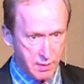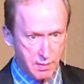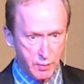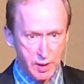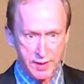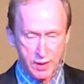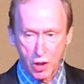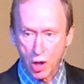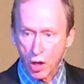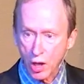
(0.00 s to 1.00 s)
because it
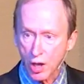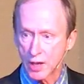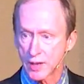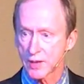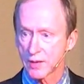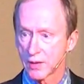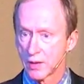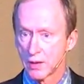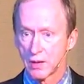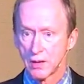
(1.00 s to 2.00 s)
caused
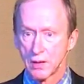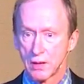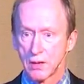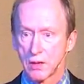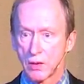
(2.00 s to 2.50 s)
you to